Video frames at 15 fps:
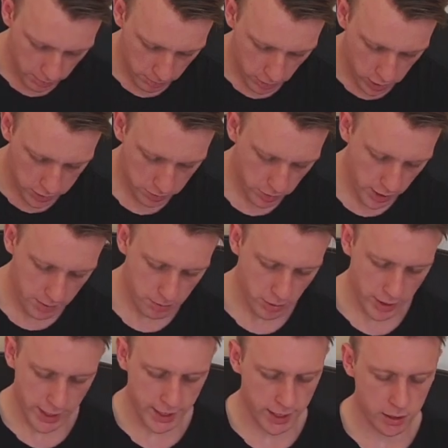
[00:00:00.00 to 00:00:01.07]
multiplied
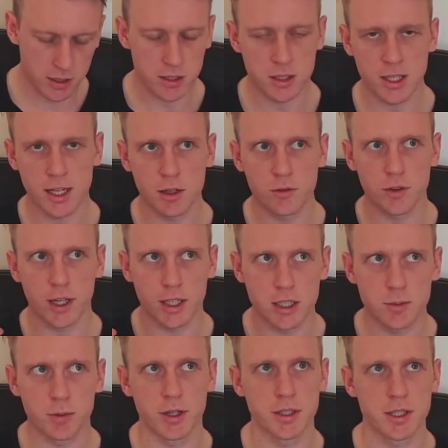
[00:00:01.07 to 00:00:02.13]
by, now instead of
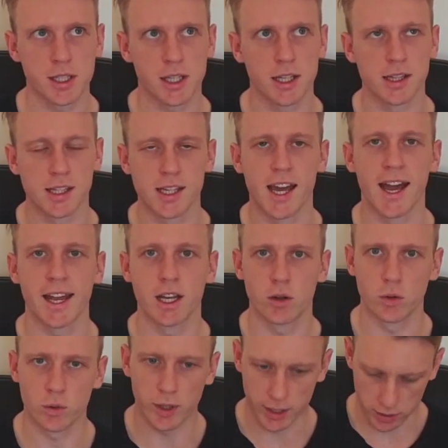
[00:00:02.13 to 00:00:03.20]
expressing the
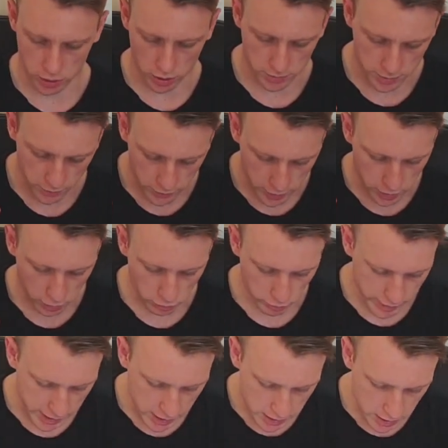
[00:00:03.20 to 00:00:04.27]
angle in terms of
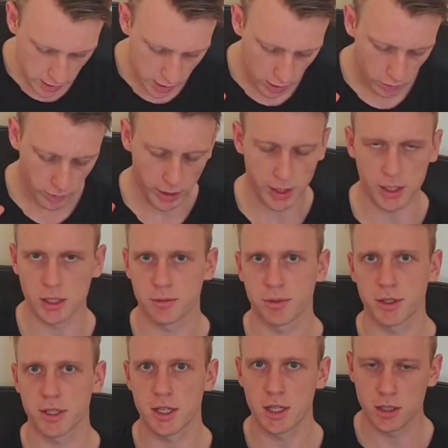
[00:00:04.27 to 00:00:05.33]
degrees, we can
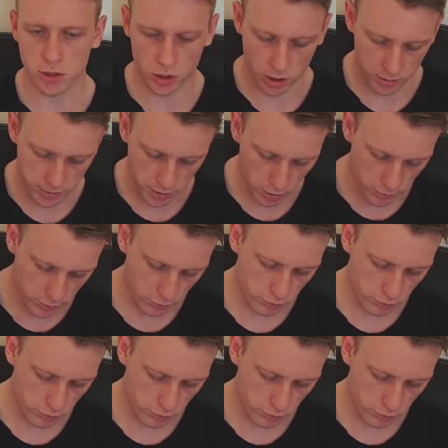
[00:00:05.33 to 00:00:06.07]
express it in terms of